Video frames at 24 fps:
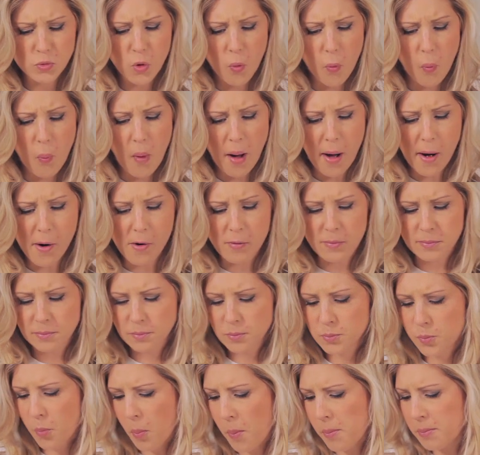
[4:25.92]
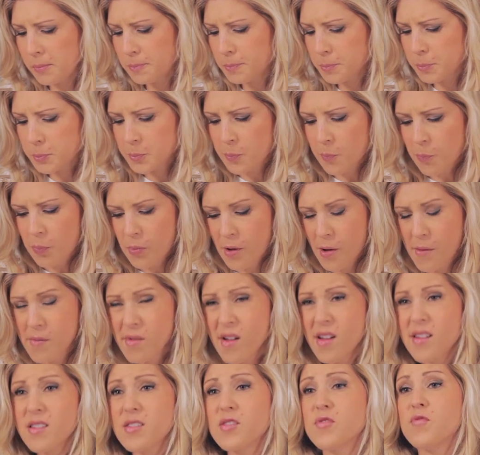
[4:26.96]
Wow,
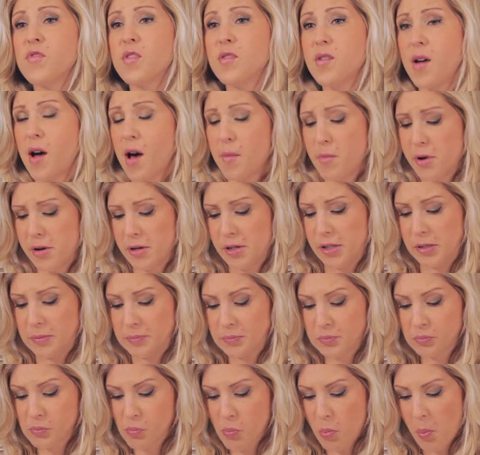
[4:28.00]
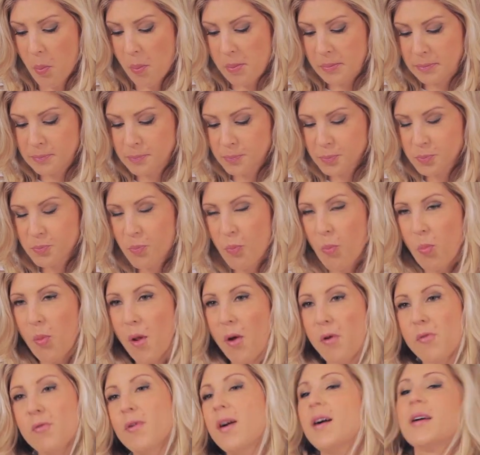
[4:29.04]
that is phenomenal.
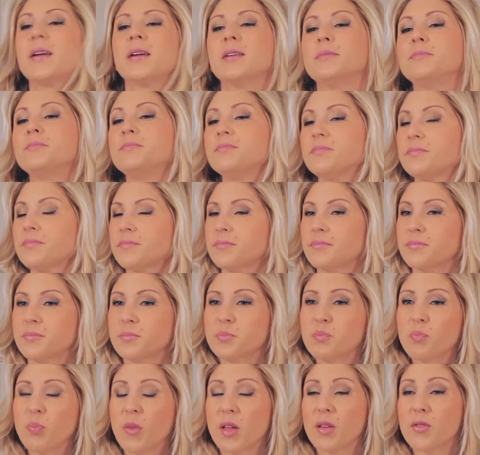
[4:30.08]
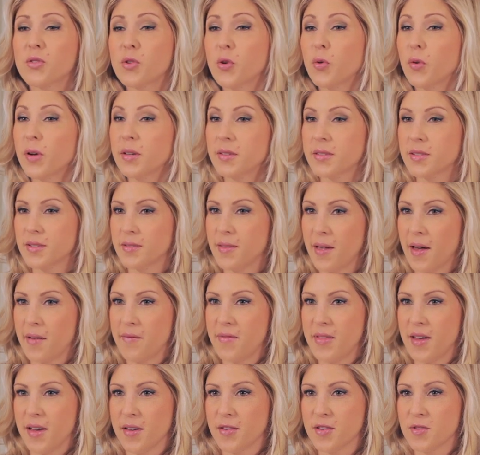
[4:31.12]
Ryan is going to love
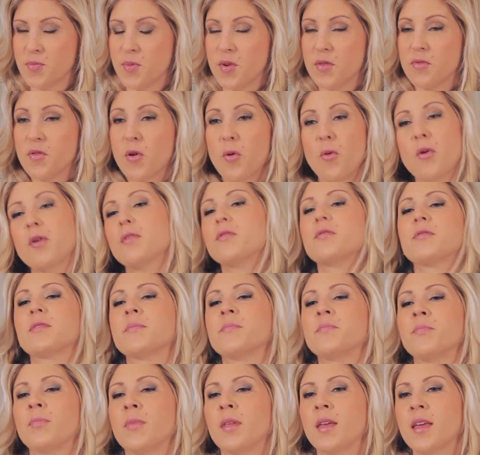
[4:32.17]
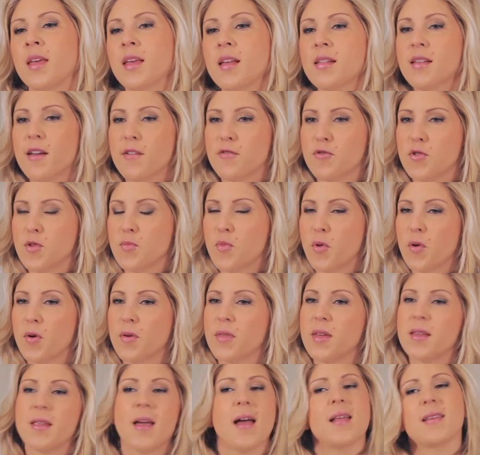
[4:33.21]
this, but of course, he loves me more
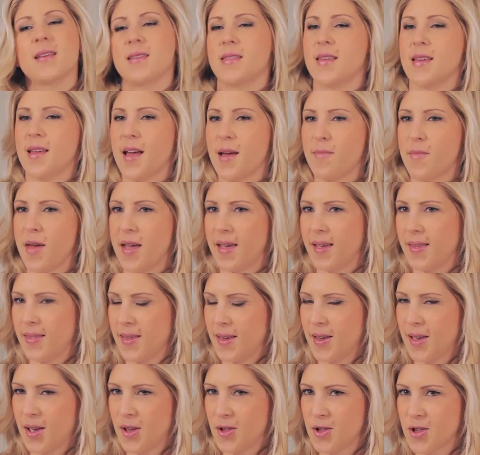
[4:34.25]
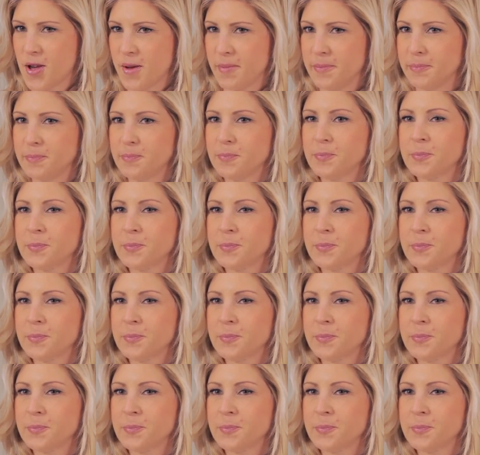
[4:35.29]
than anything I make in the kitchen.